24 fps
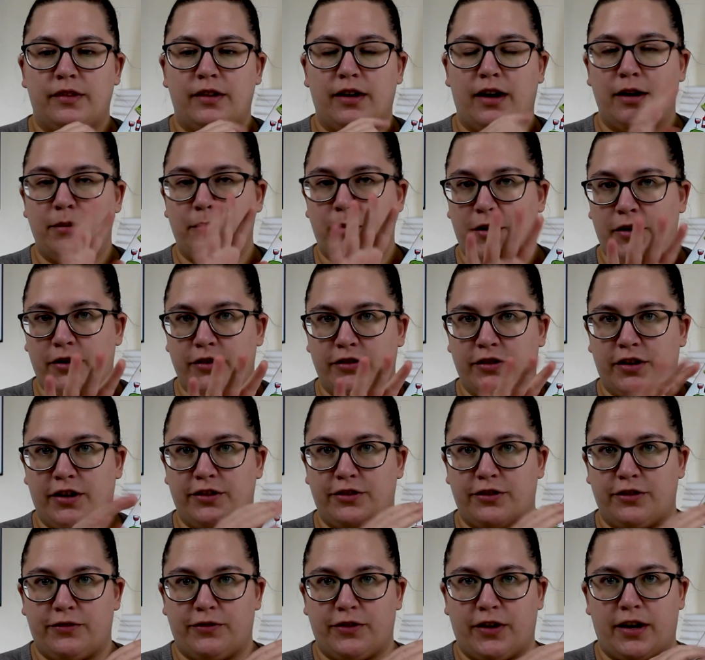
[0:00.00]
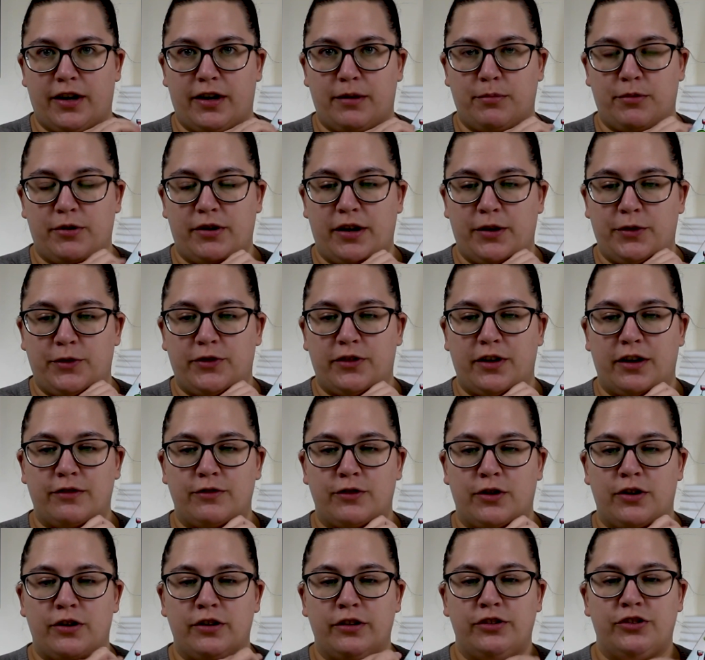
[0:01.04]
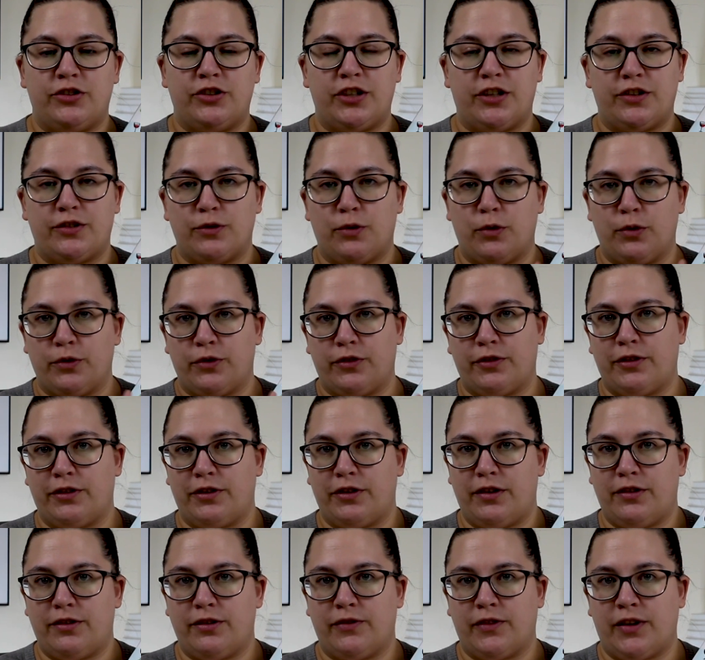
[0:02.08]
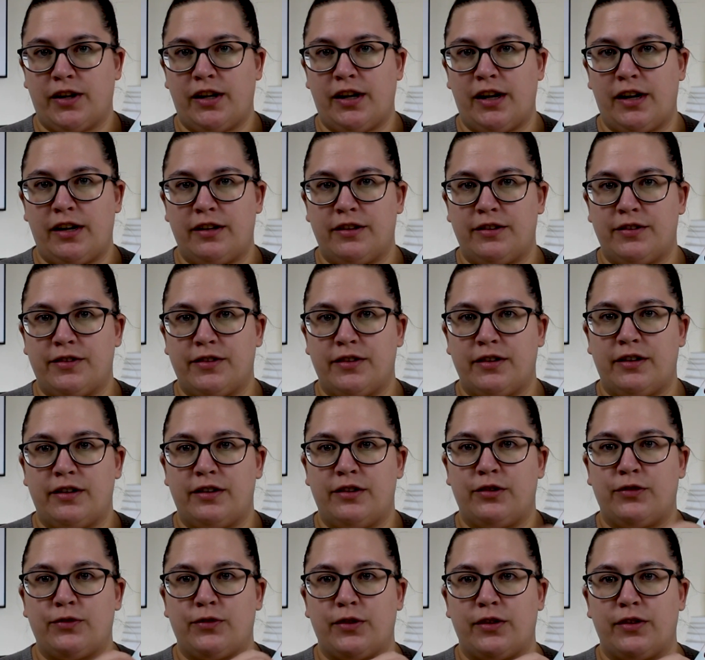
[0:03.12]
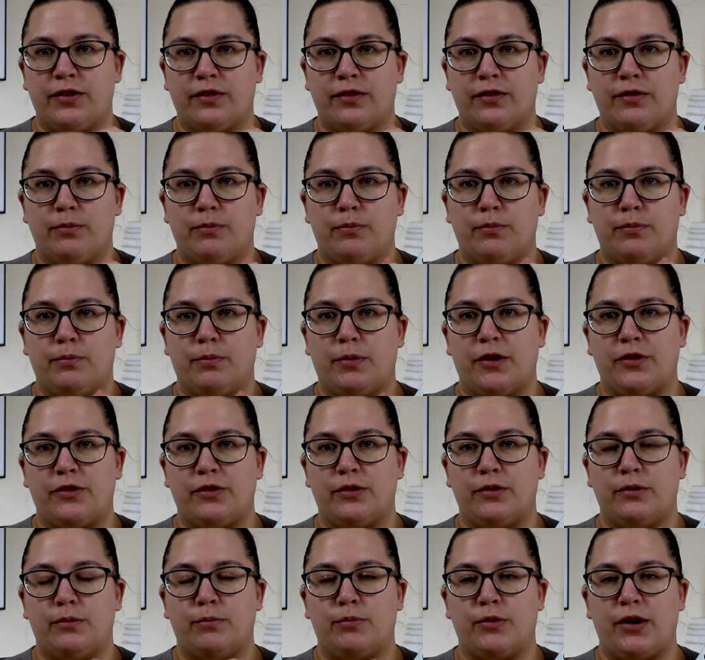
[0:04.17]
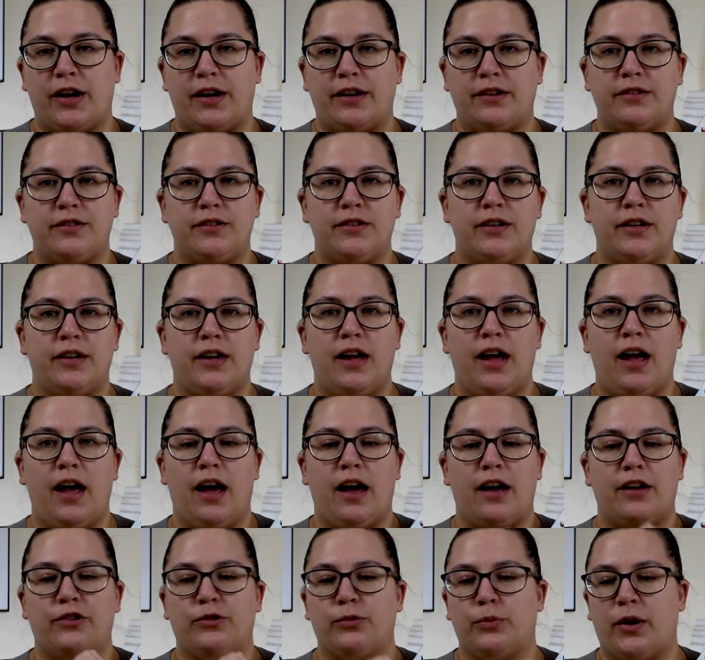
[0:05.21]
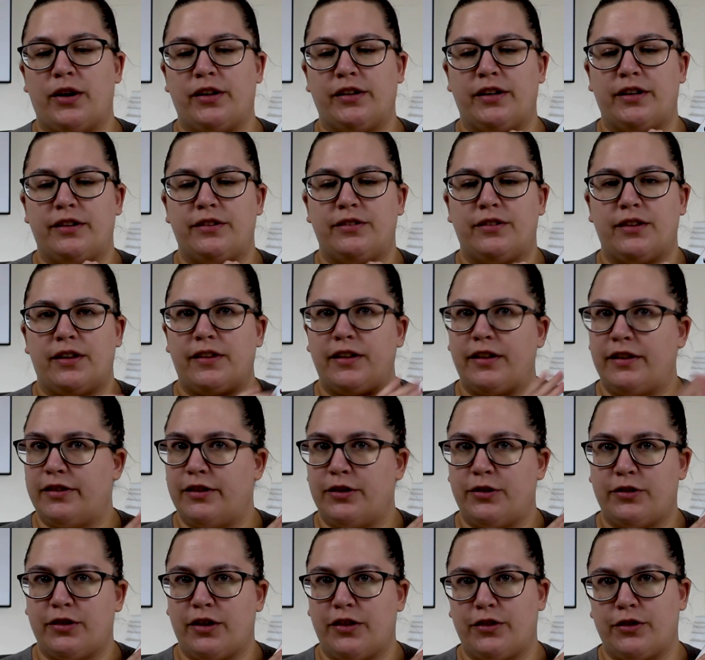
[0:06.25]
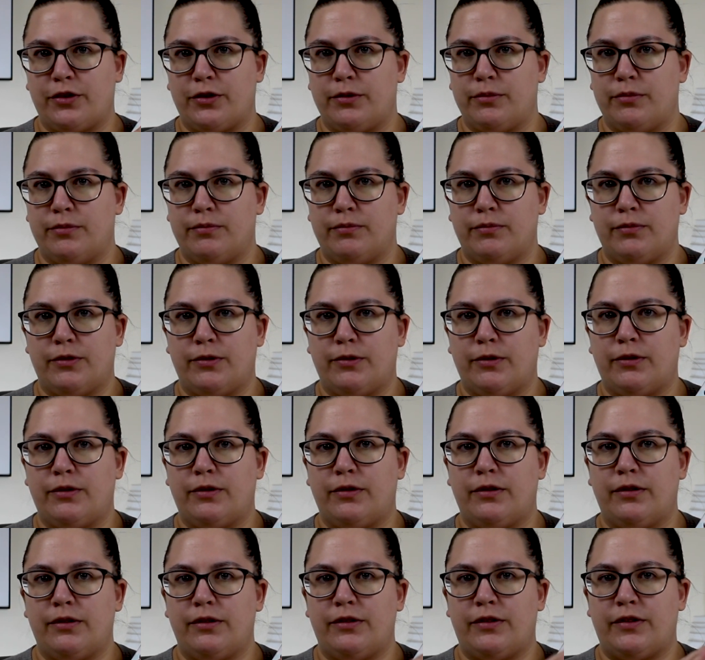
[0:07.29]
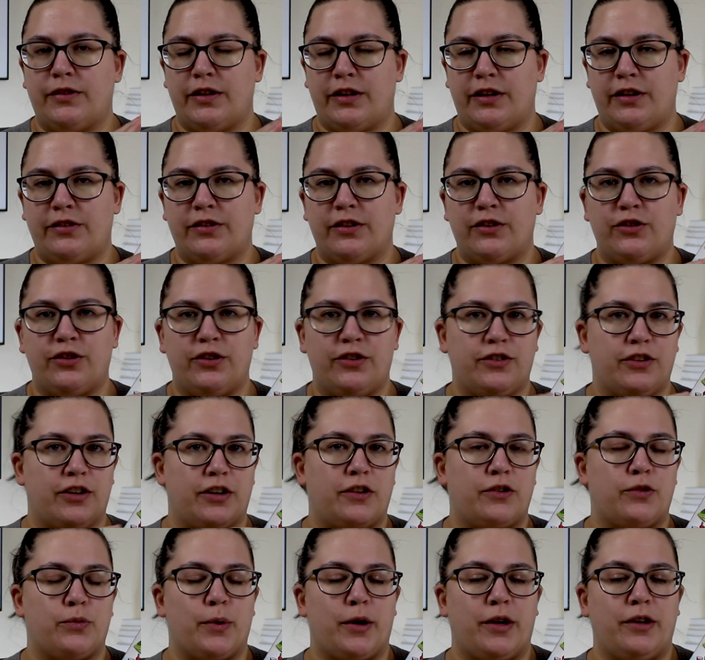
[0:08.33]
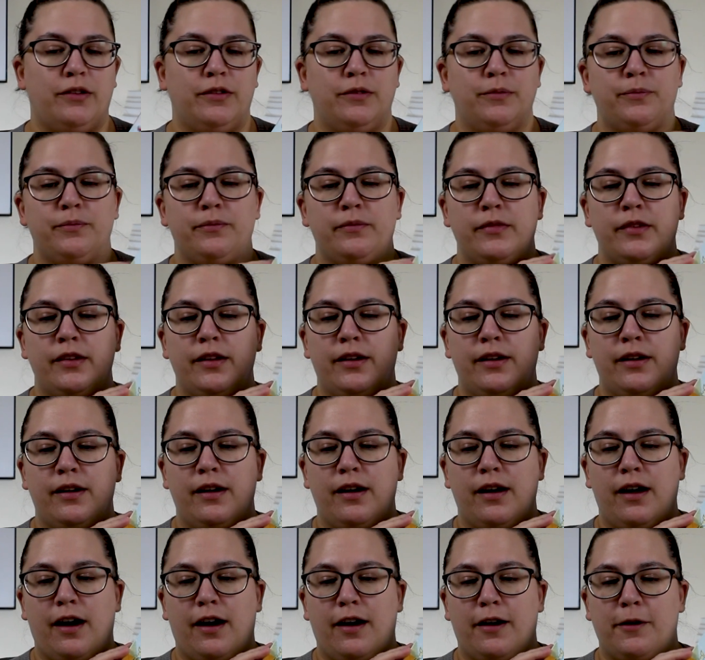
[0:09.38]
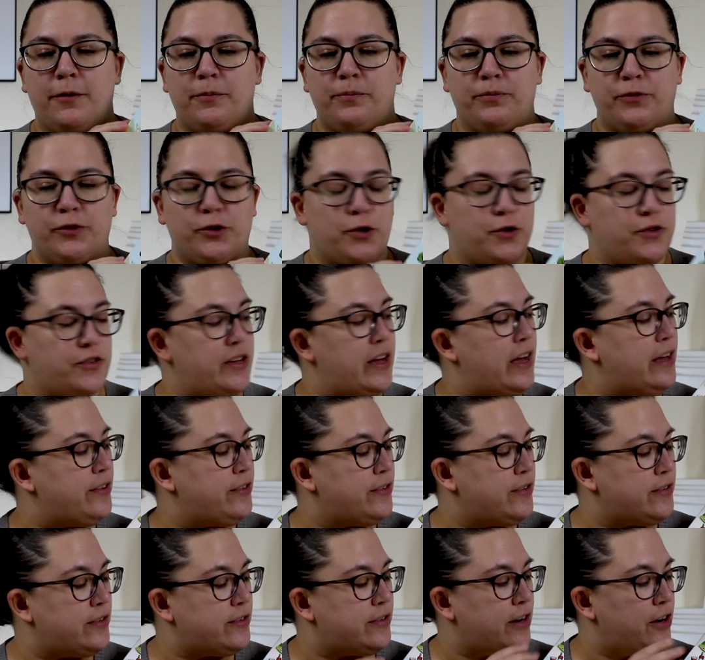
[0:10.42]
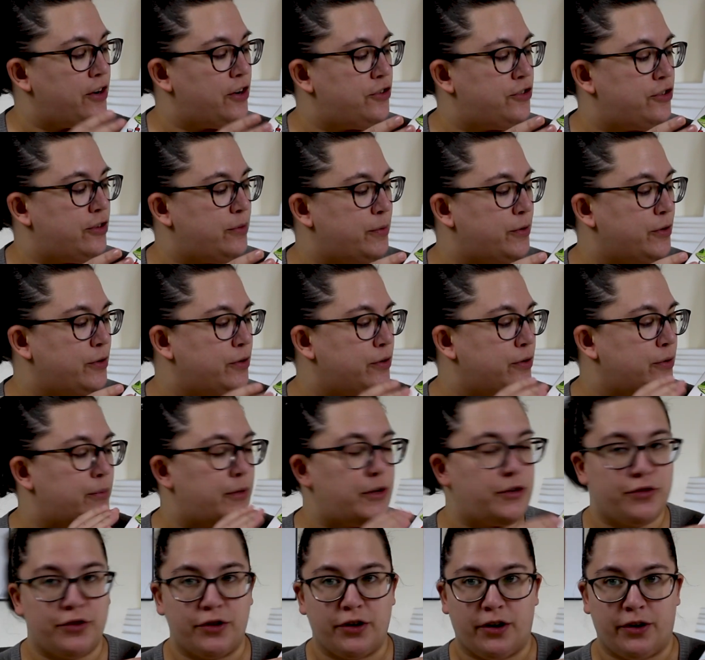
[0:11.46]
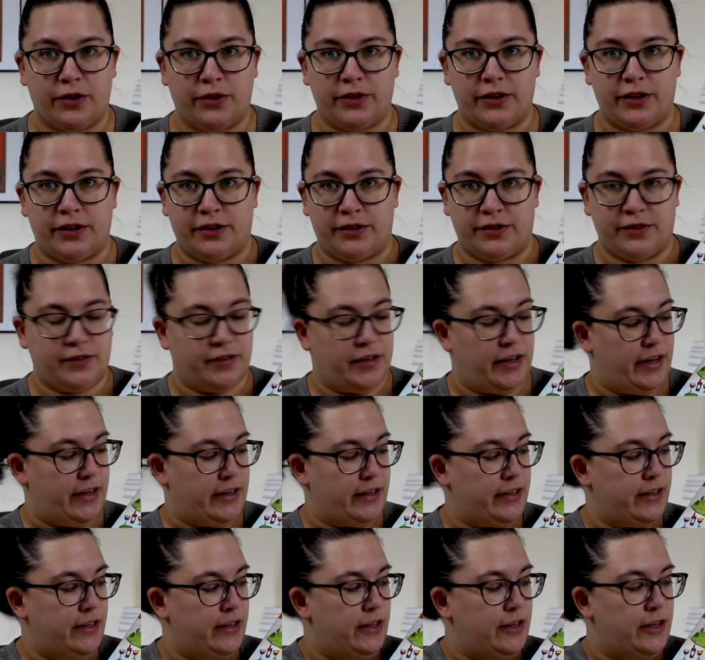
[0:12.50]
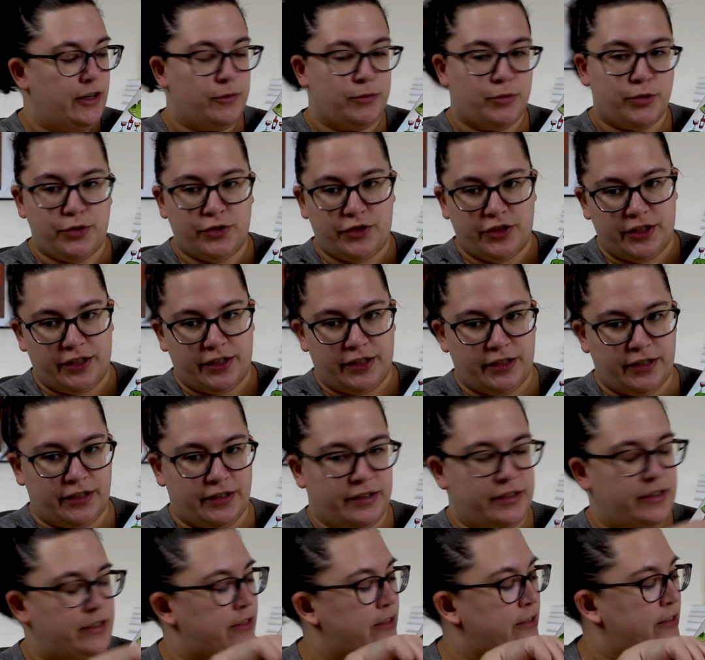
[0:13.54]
I apologize if I pronounced that wrong. She has a whole series of Canadian cities for this puzzle brand, as well as I think there's other cities that she's done as well. Of course, it has the stereotypical Montreal things like poutine,